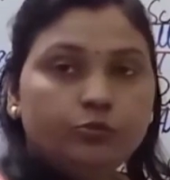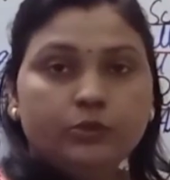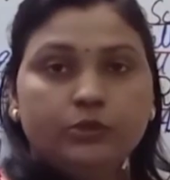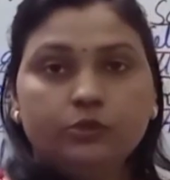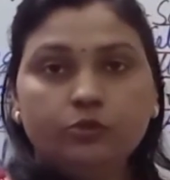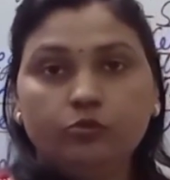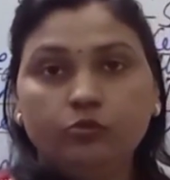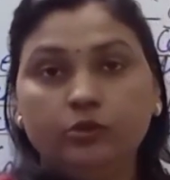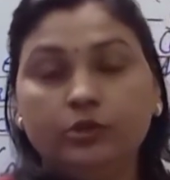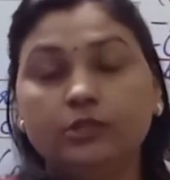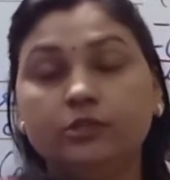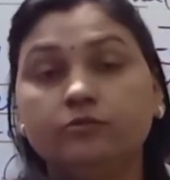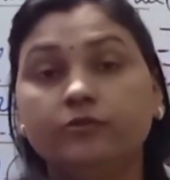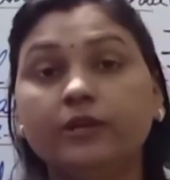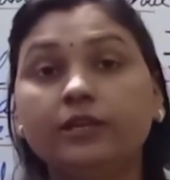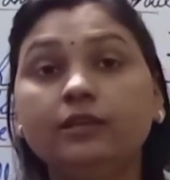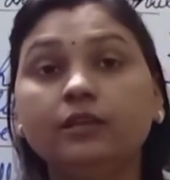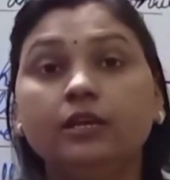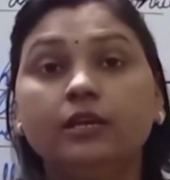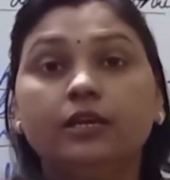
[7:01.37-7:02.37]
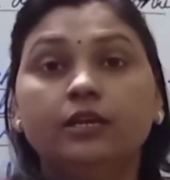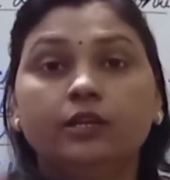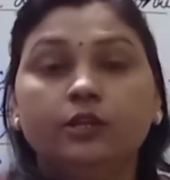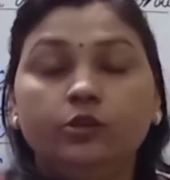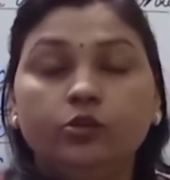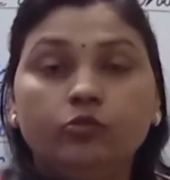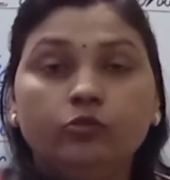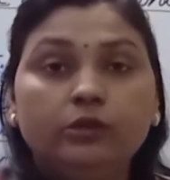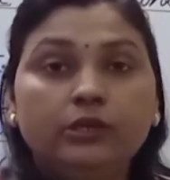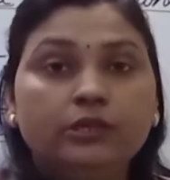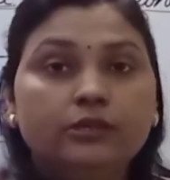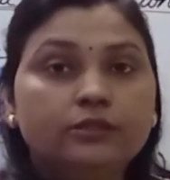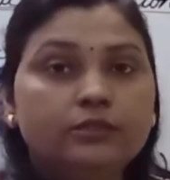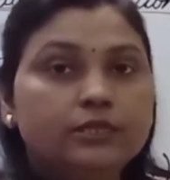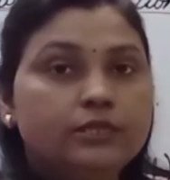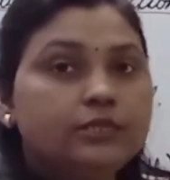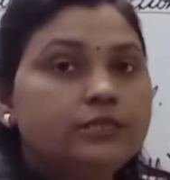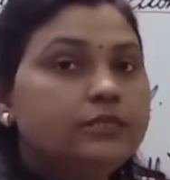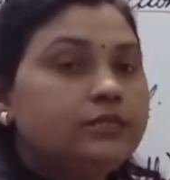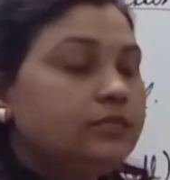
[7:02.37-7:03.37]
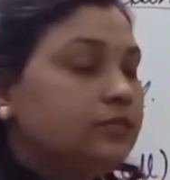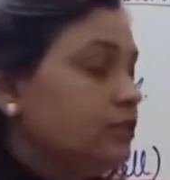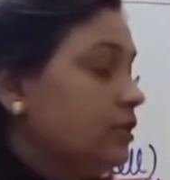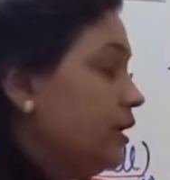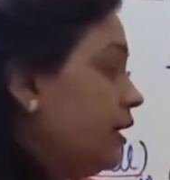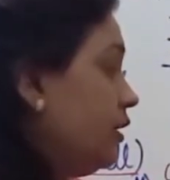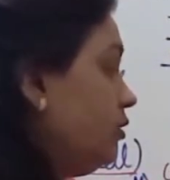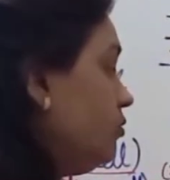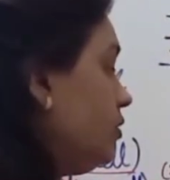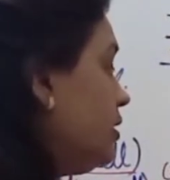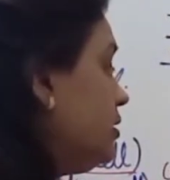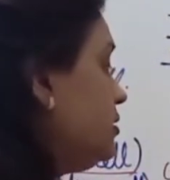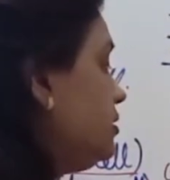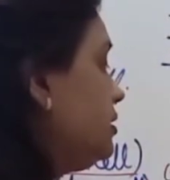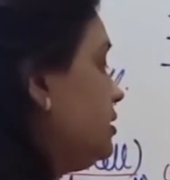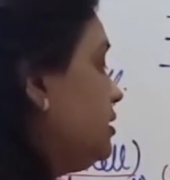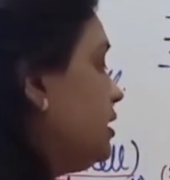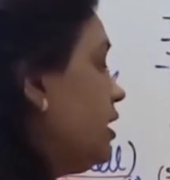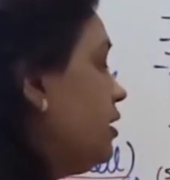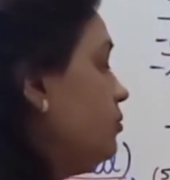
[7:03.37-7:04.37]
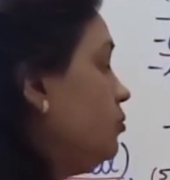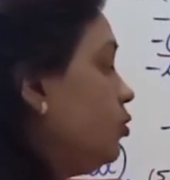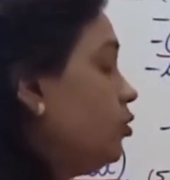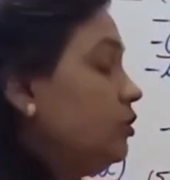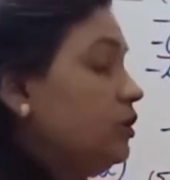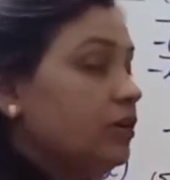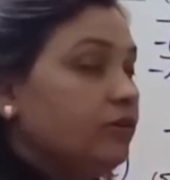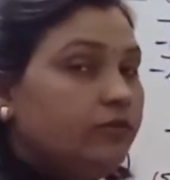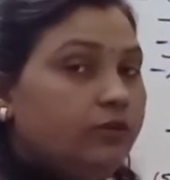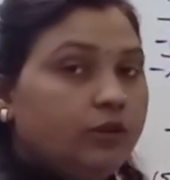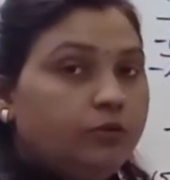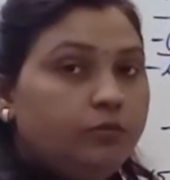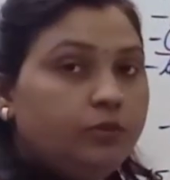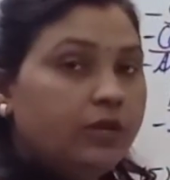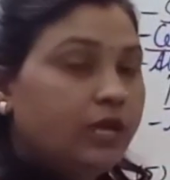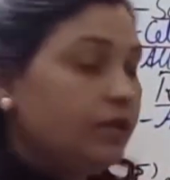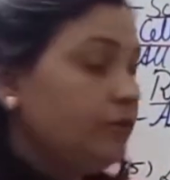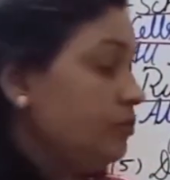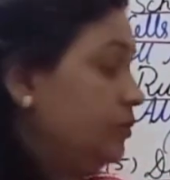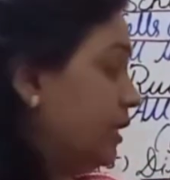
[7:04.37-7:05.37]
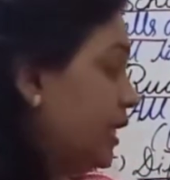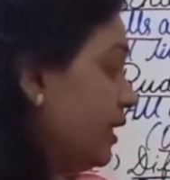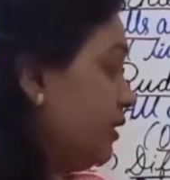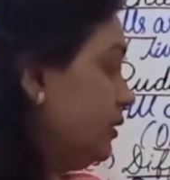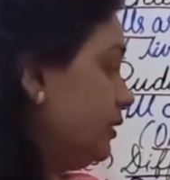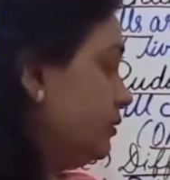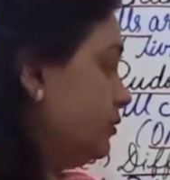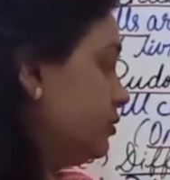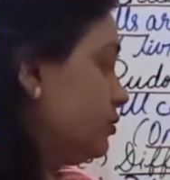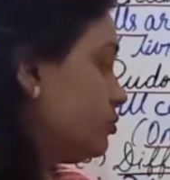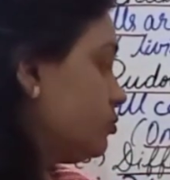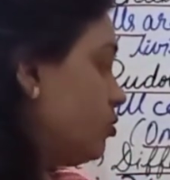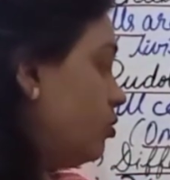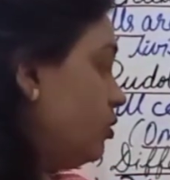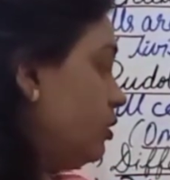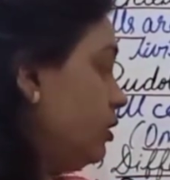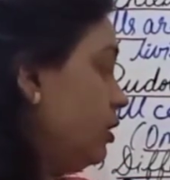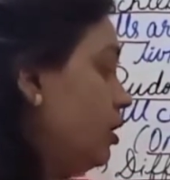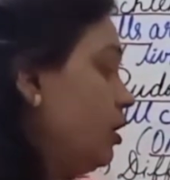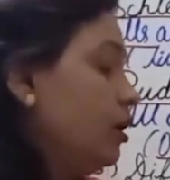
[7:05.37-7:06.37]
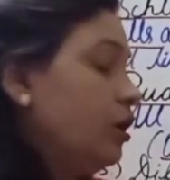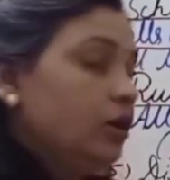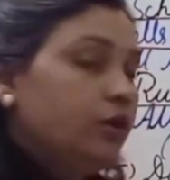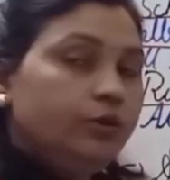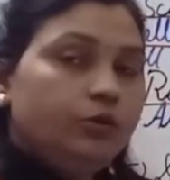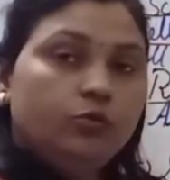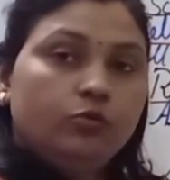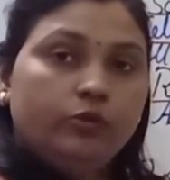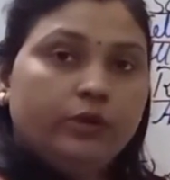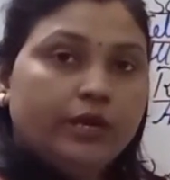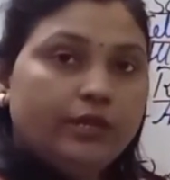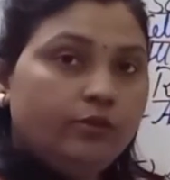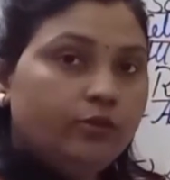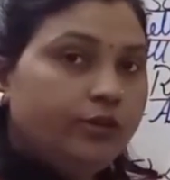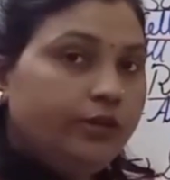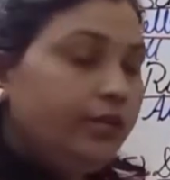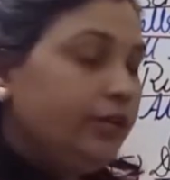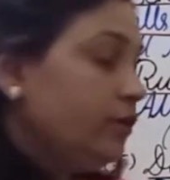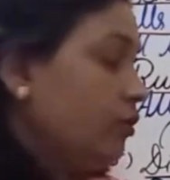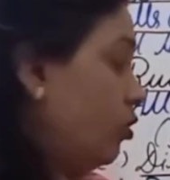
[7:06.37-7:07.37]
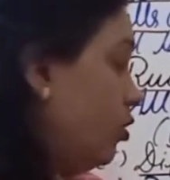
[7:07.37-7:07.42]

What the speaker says: means nucleus. When nucleus is advanced type or developed type, then it is called eukaryotic